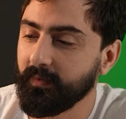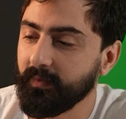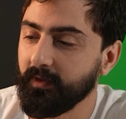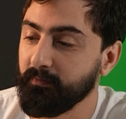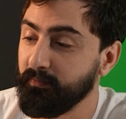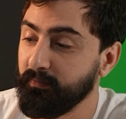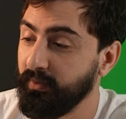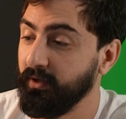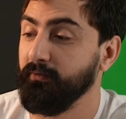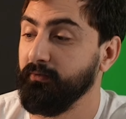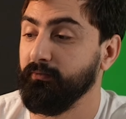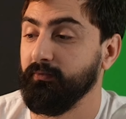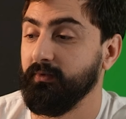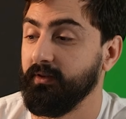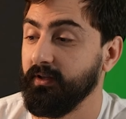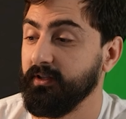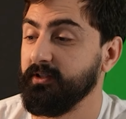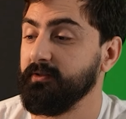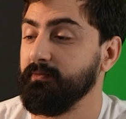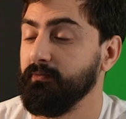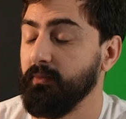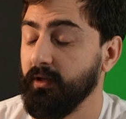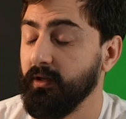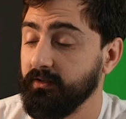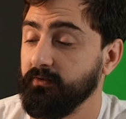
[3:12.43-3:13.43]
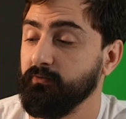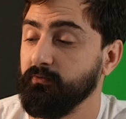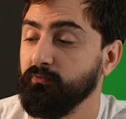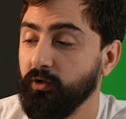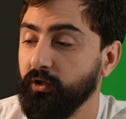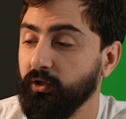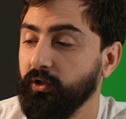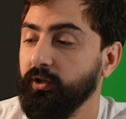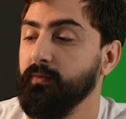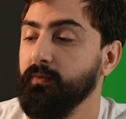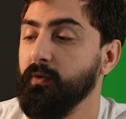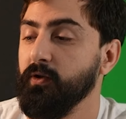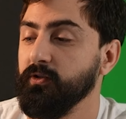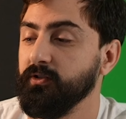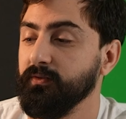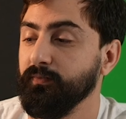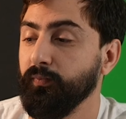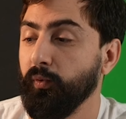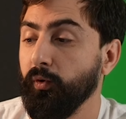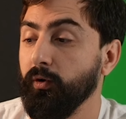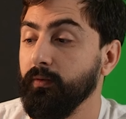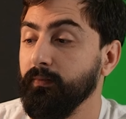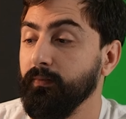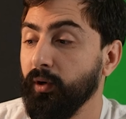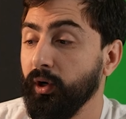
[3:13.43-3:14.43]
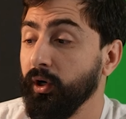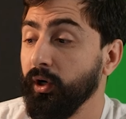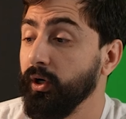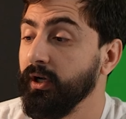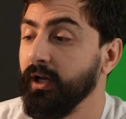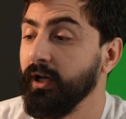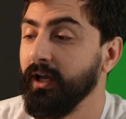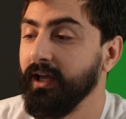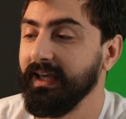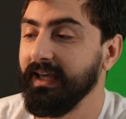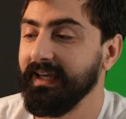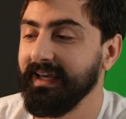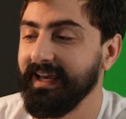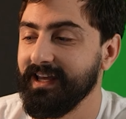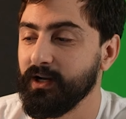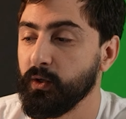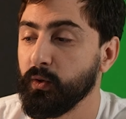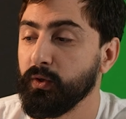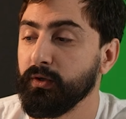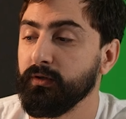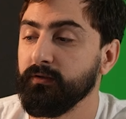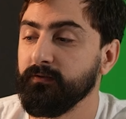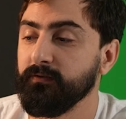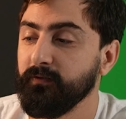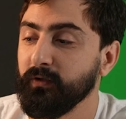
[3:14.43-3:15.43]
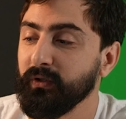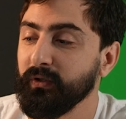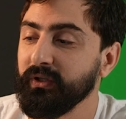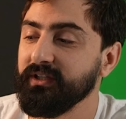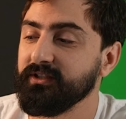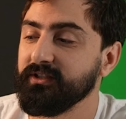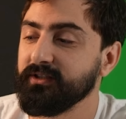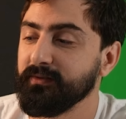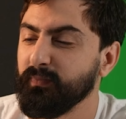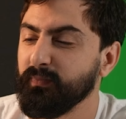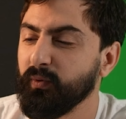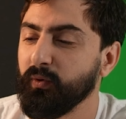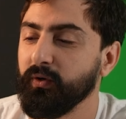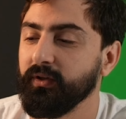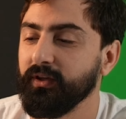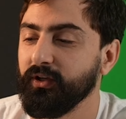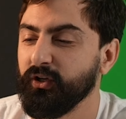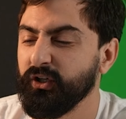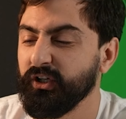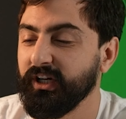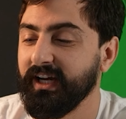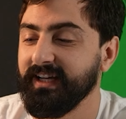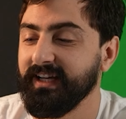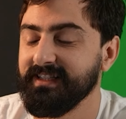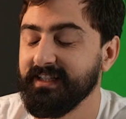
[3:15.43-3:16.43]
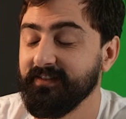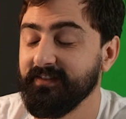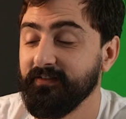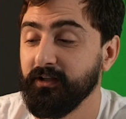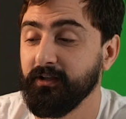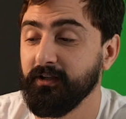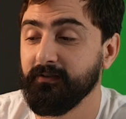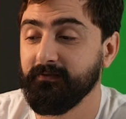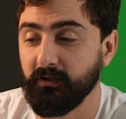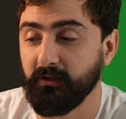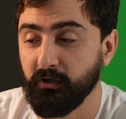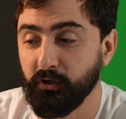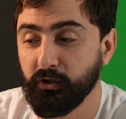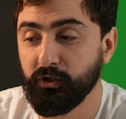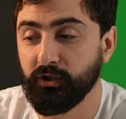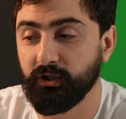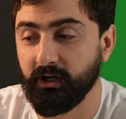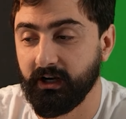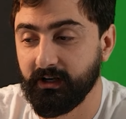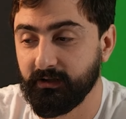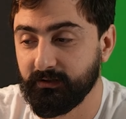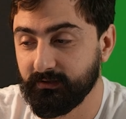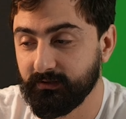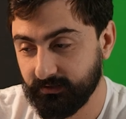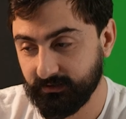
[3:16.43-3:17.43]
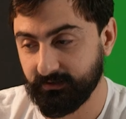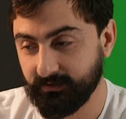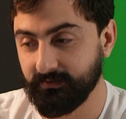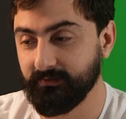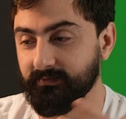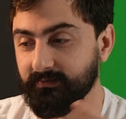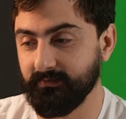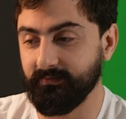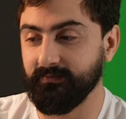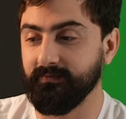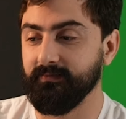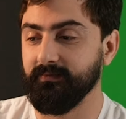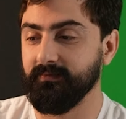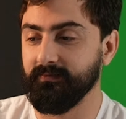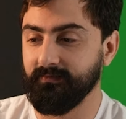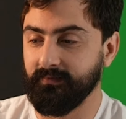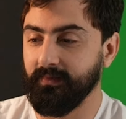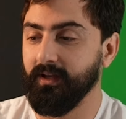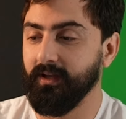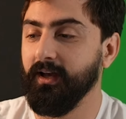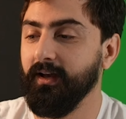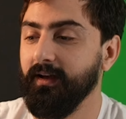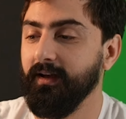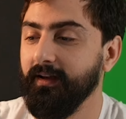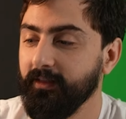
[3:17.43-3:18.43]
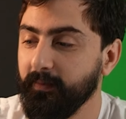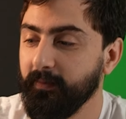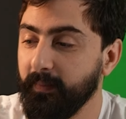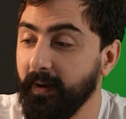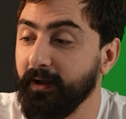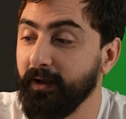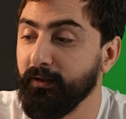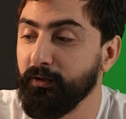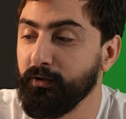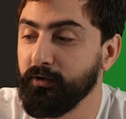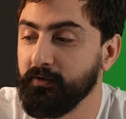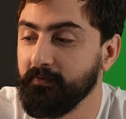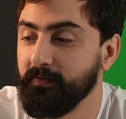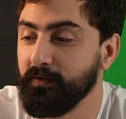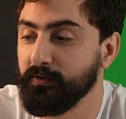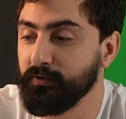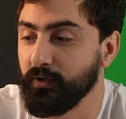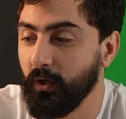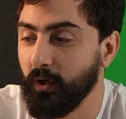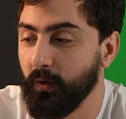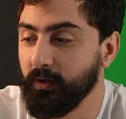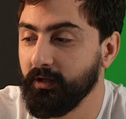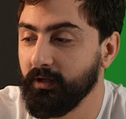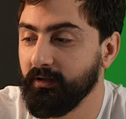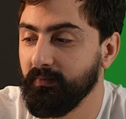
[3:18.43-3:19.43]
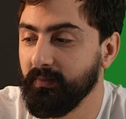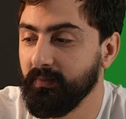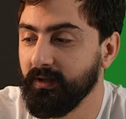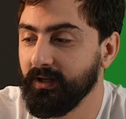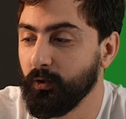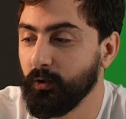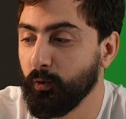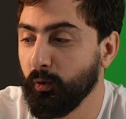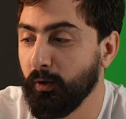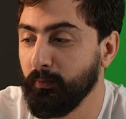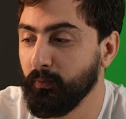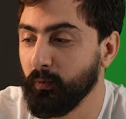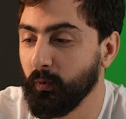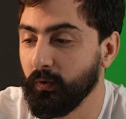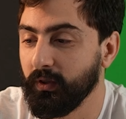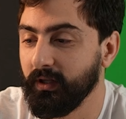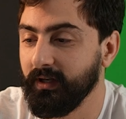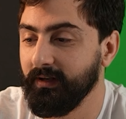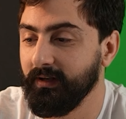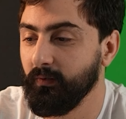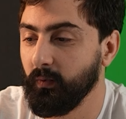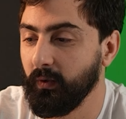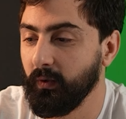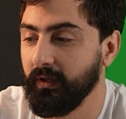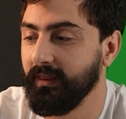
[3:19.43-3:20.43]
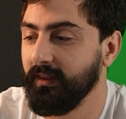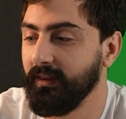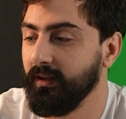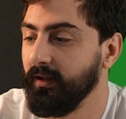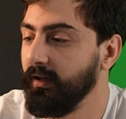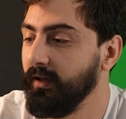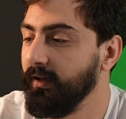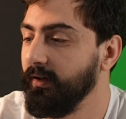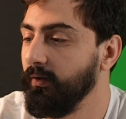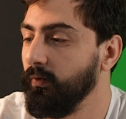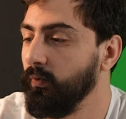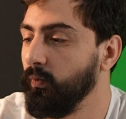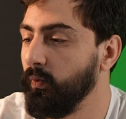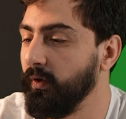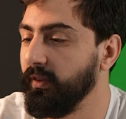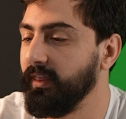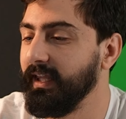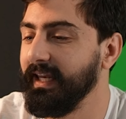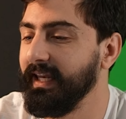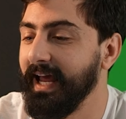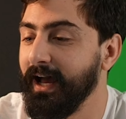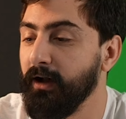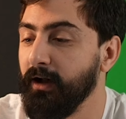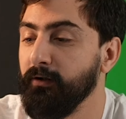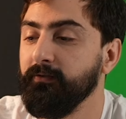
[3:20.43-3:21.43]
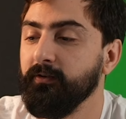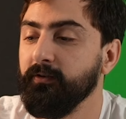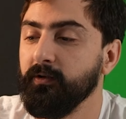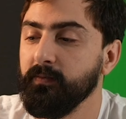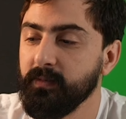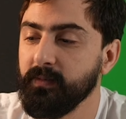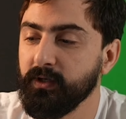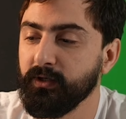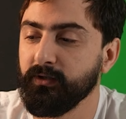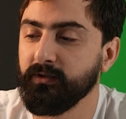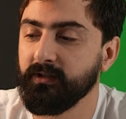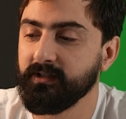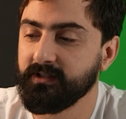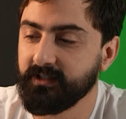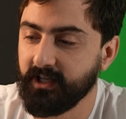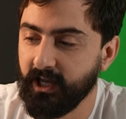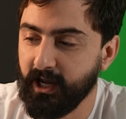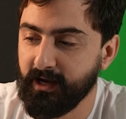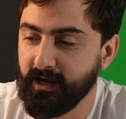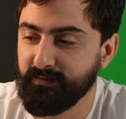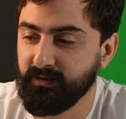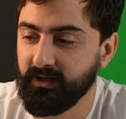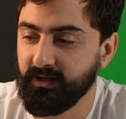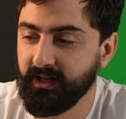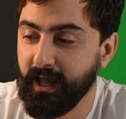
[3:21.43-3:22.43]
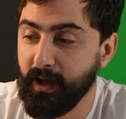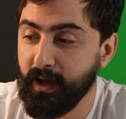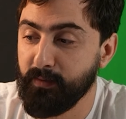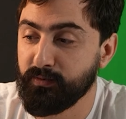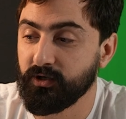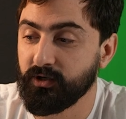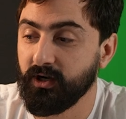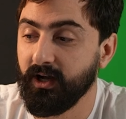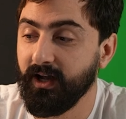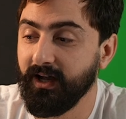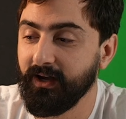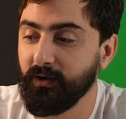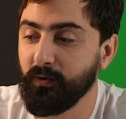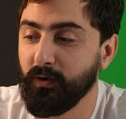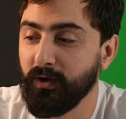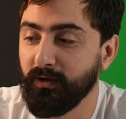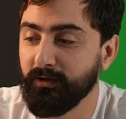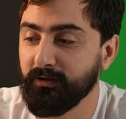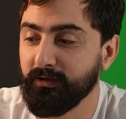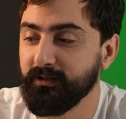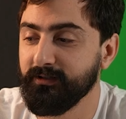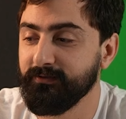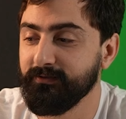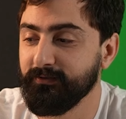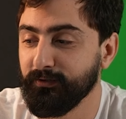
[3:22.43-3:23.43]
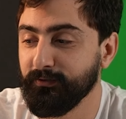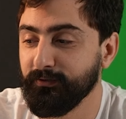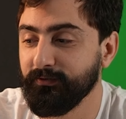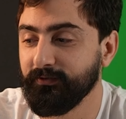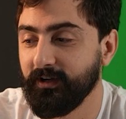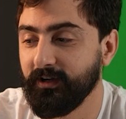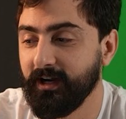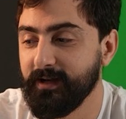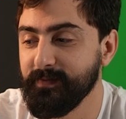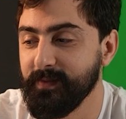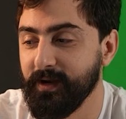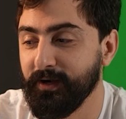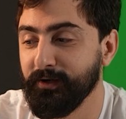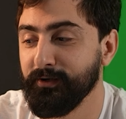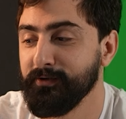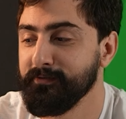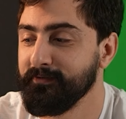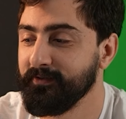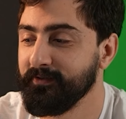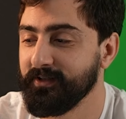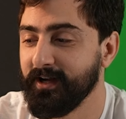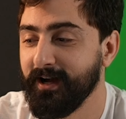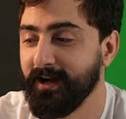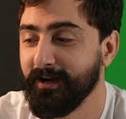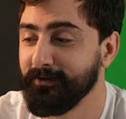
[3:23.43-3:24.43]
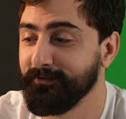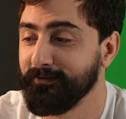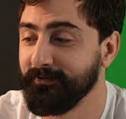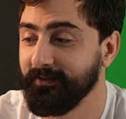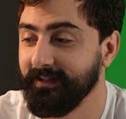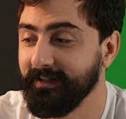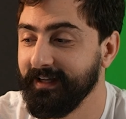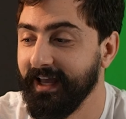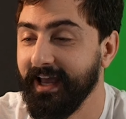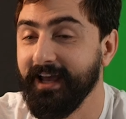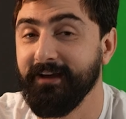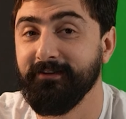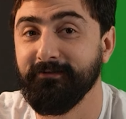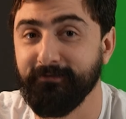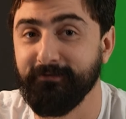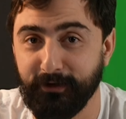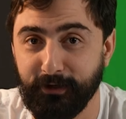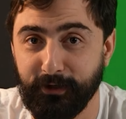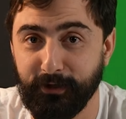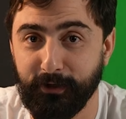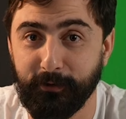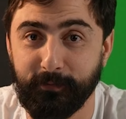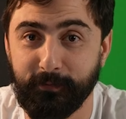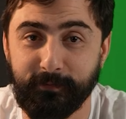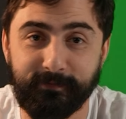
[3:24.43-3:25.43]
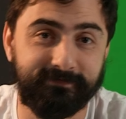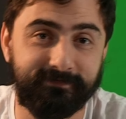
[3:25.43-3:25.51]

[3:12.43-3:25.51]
But this is really the most important part. In order to fully support the creativity of video creators, the payload of the drone can be equipped with an alpha mirrorless camera to capture high quality full frame aerial photography and video.